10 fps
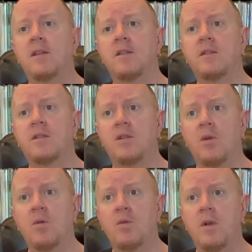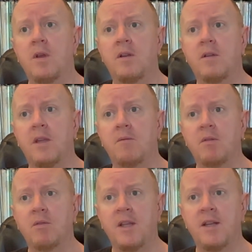So we
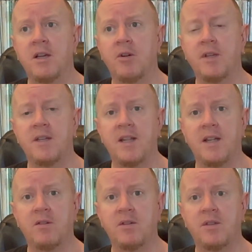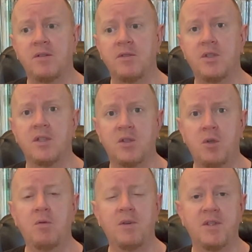really narrowed it down to just
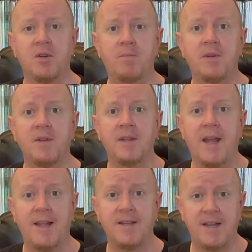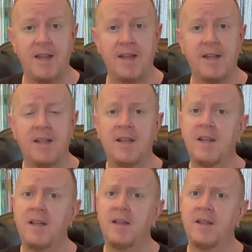who was open that day,
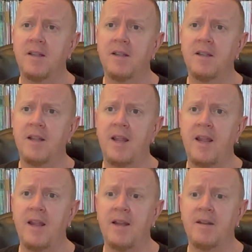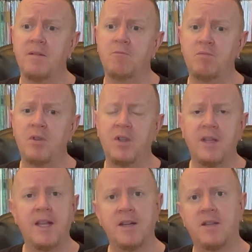and we
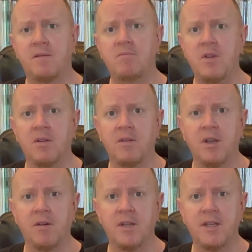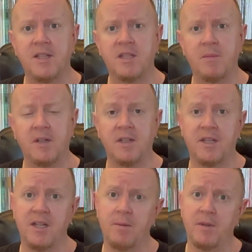could get there in a decent amount of time.